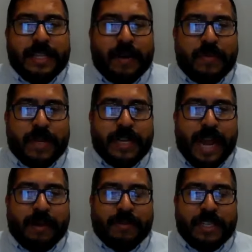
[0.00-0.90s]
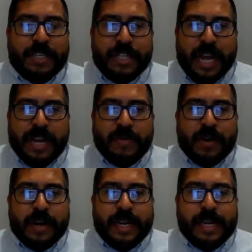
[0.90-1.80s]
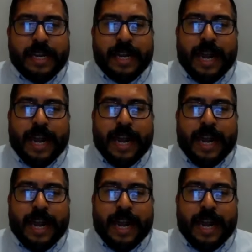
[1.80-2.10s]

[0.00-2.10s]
that we announced in January.